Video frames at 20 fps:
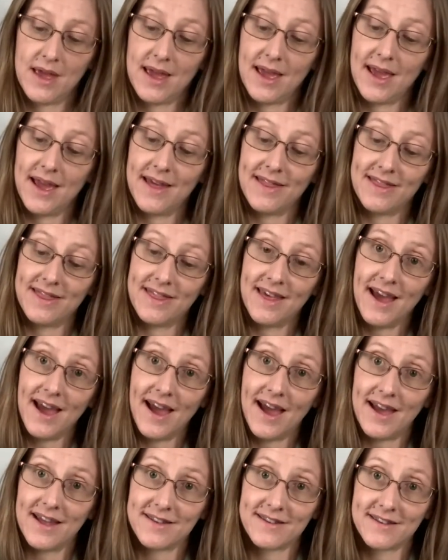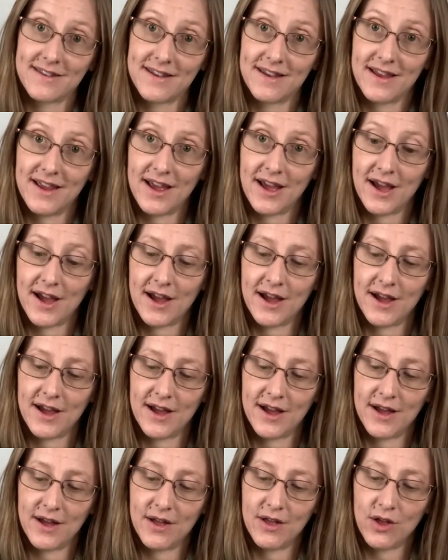And that,
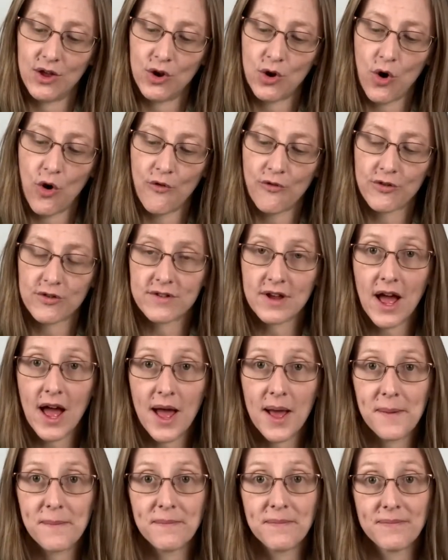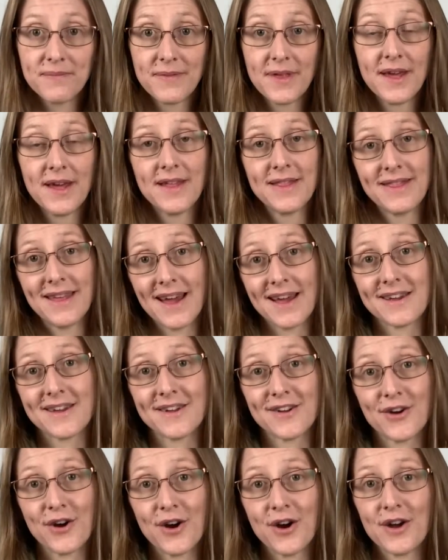over time, that can
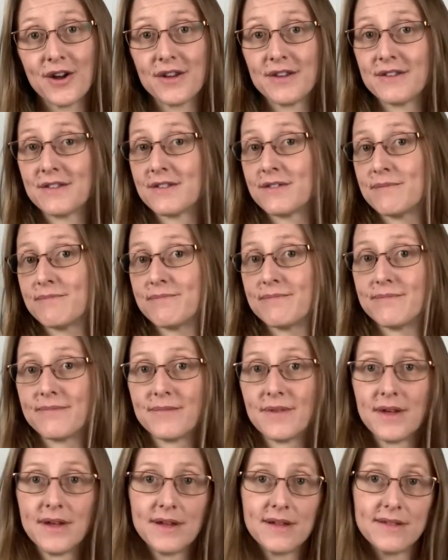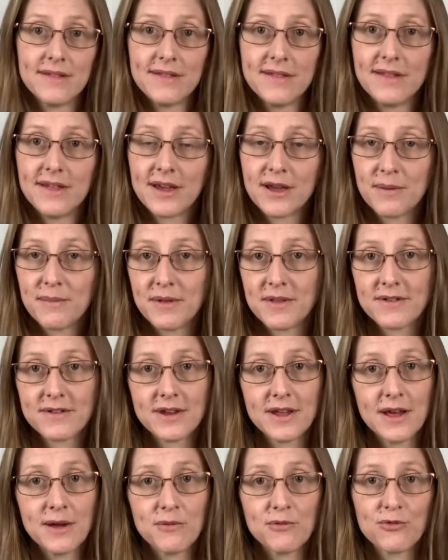cause ligaments to
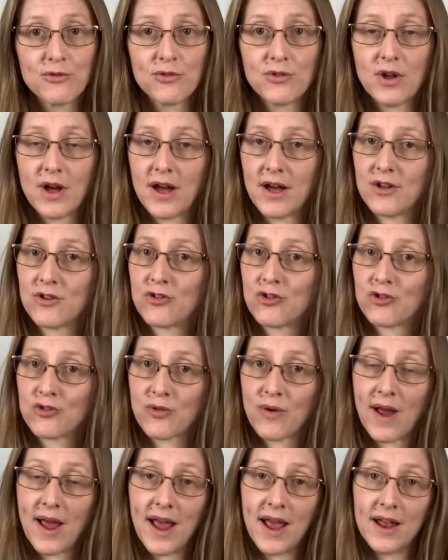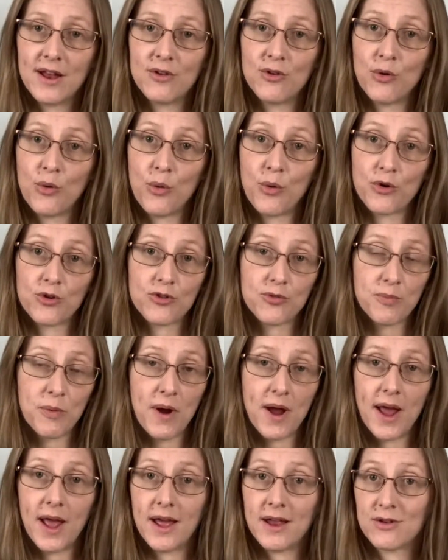get strained or
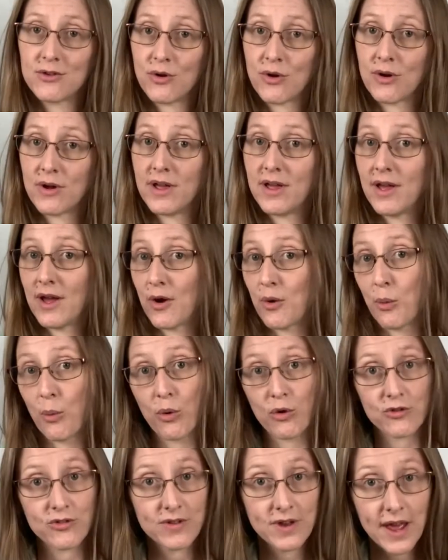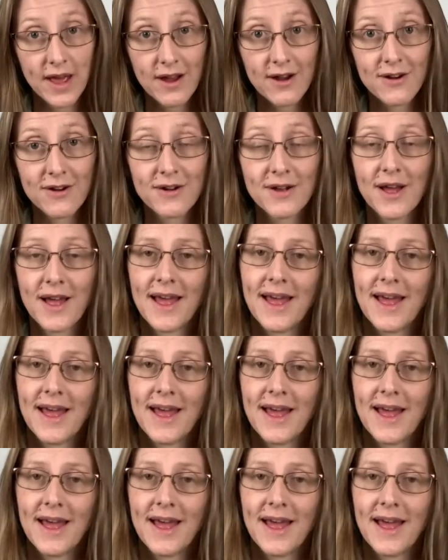sprained or worse, tear.